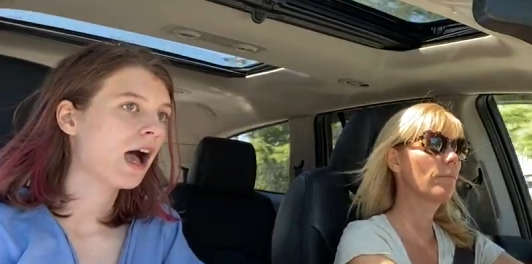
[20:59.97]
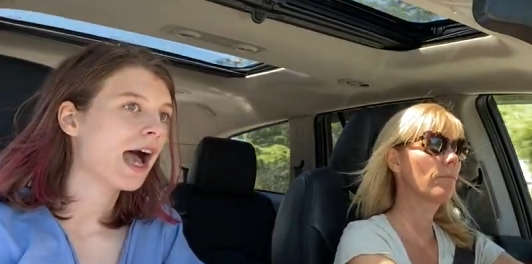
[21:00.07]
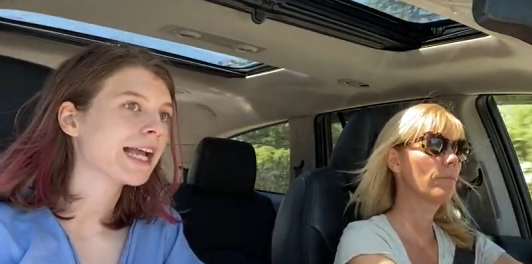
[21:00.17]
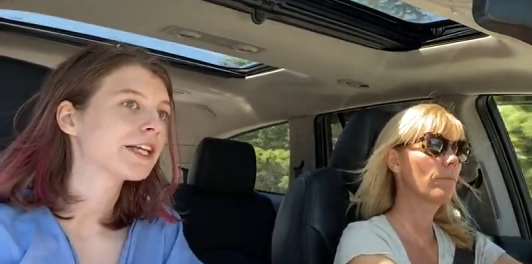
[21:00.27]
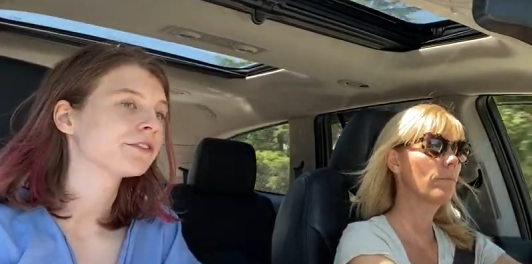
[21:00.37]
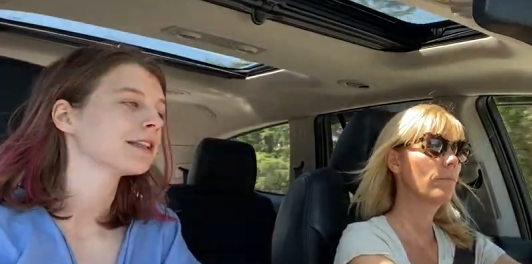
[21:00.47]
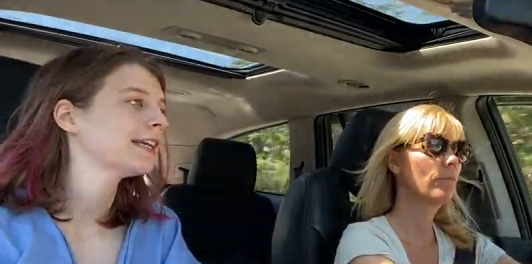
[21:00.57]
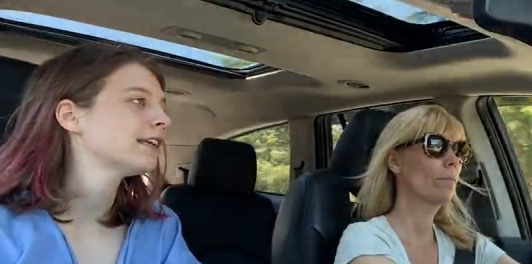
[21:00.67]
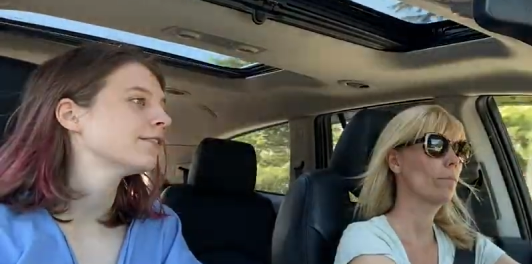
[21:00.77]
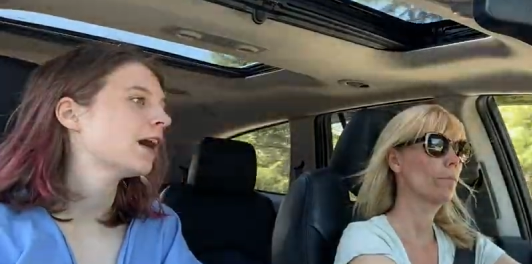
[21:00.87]
Speaker 1: I can
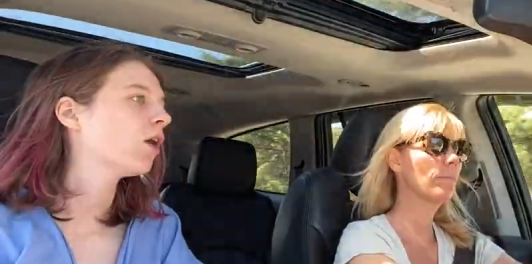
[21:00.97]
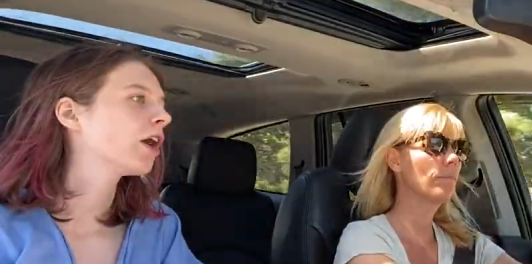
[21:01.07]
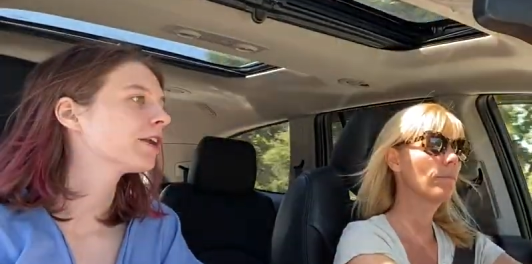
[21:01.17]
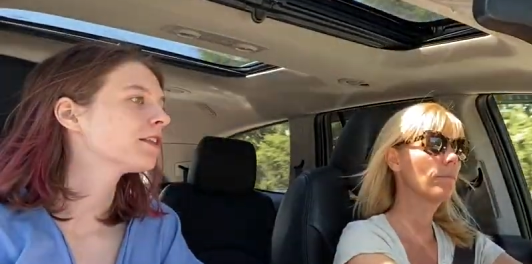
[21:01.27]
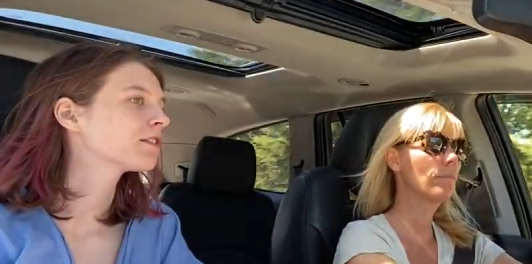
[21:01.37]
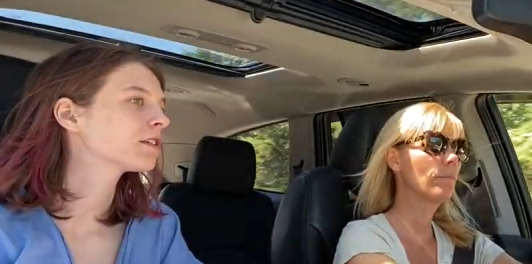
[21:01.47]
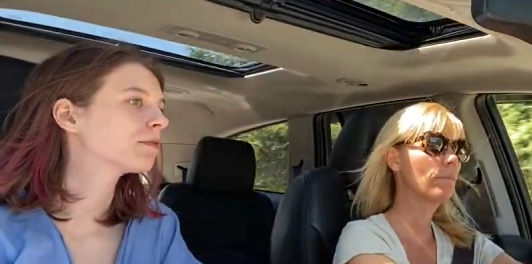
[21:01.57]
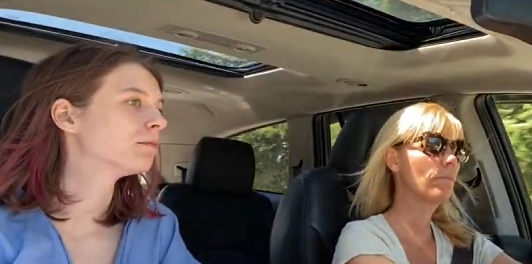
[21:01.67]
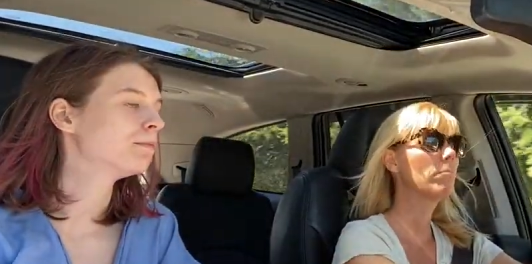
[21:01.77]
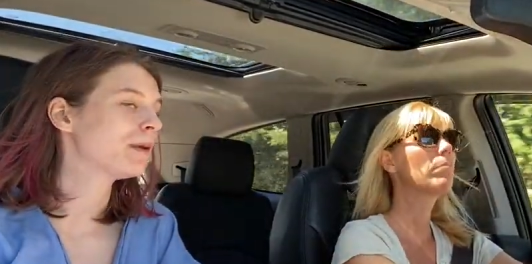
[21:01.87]
relate of how hard it's
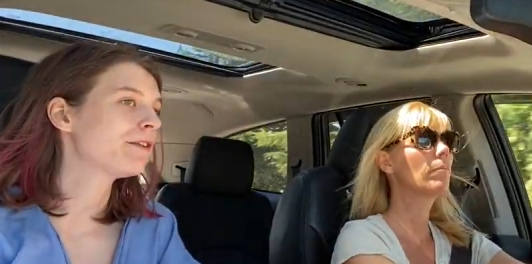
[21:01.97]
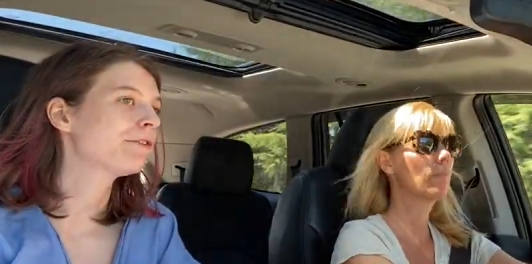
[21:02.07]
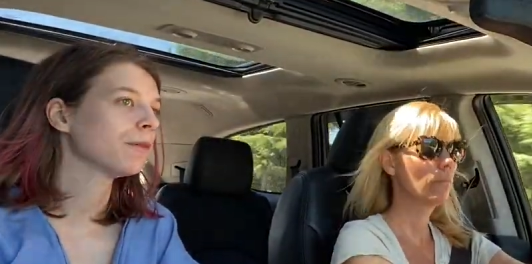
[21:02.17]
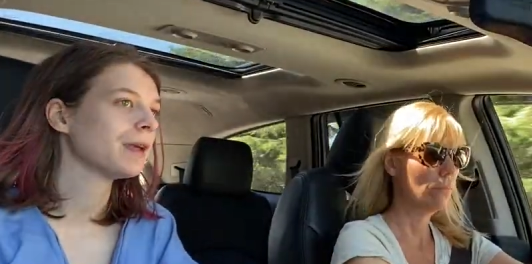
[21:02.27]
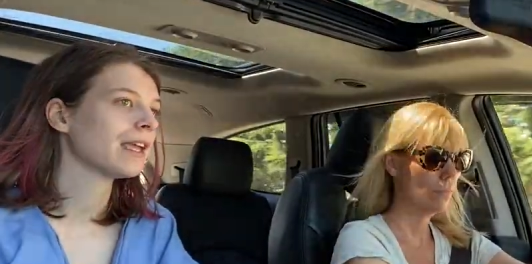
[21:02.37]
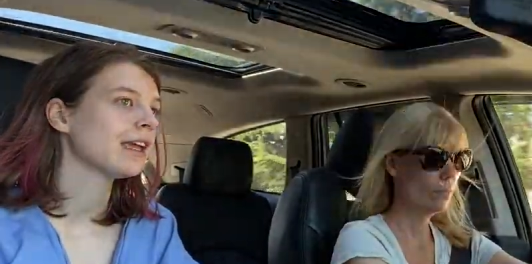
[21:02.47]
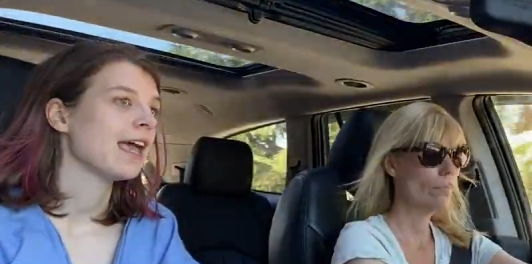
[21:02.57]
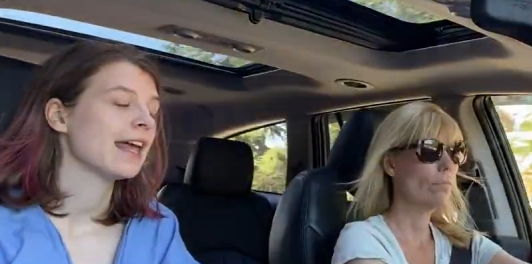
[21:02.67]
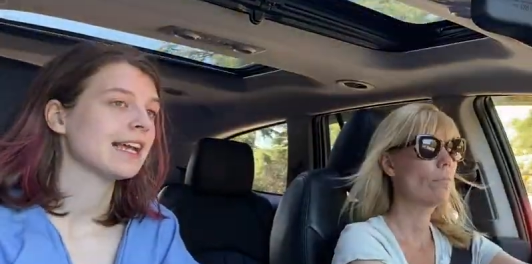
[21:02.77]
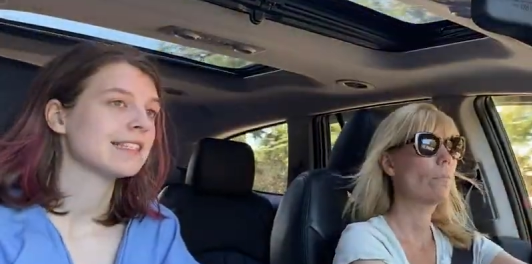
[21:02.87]
been for me,
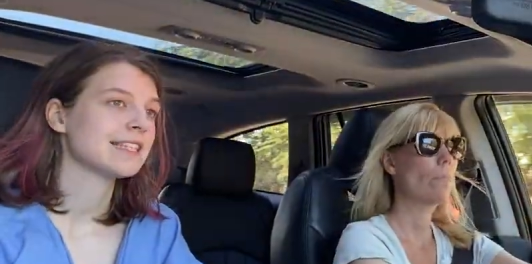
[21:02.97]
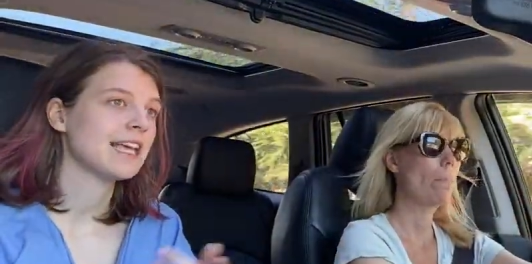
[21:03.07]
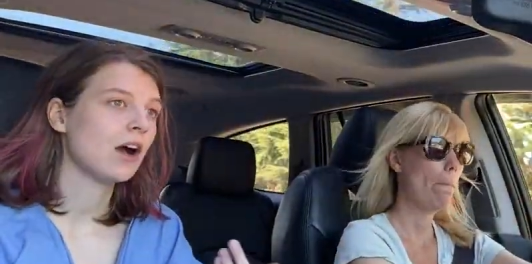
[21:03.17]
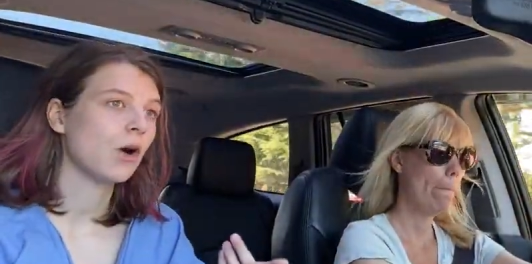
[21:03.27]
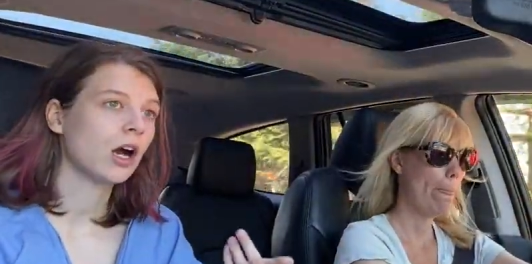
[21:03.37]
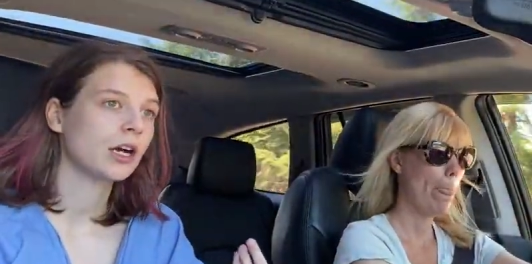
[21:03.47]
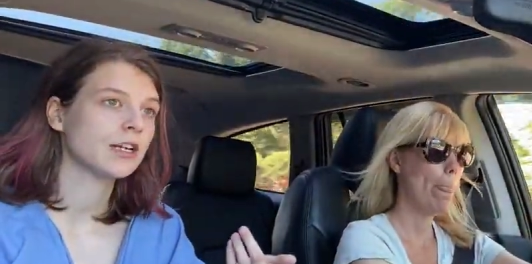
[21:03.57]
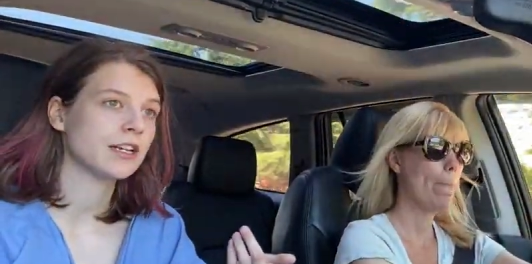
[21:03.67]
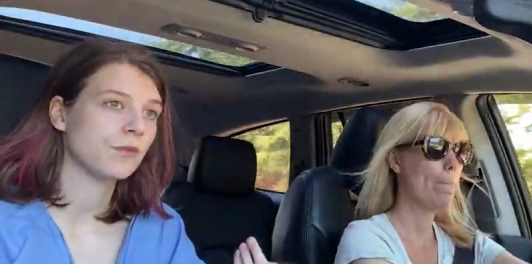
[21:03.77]
and I see how hard it